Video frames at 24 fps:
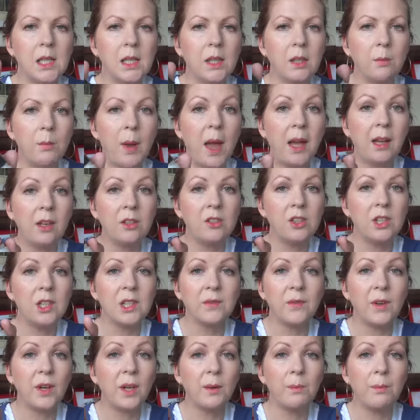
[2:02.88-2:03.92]
that the packaging
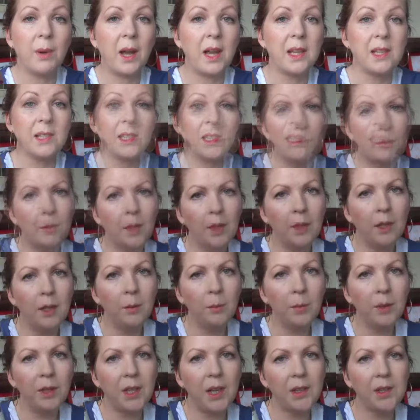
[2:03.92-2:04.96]
is very basic,
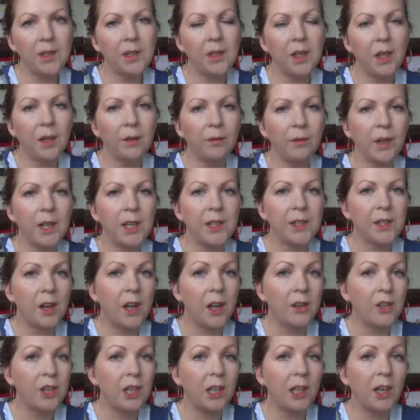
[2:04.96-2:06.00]
but that's another reason
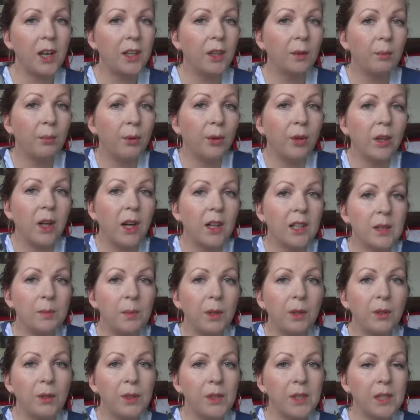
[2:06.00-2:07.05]
I actually like the products,
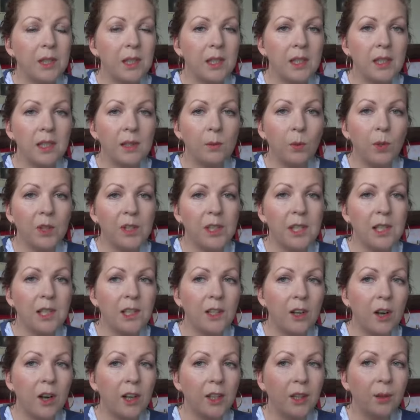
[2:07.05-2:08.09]
because it's what's
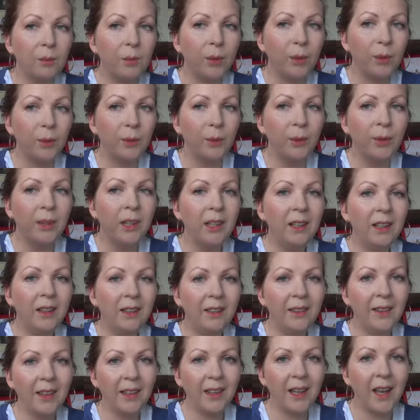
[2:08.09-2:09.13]
inside the bottle
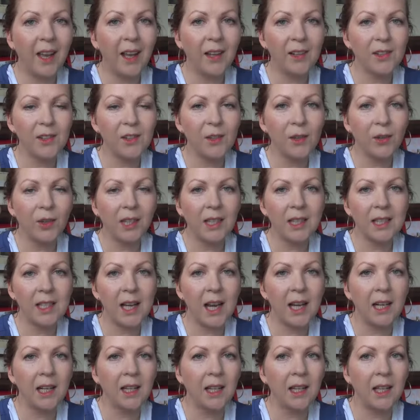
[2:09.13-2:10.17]
that counts, not the
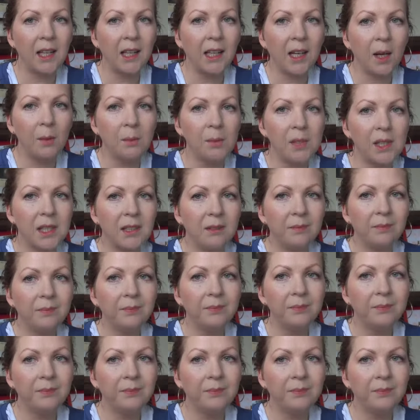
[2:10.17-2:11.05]
container that it comes in.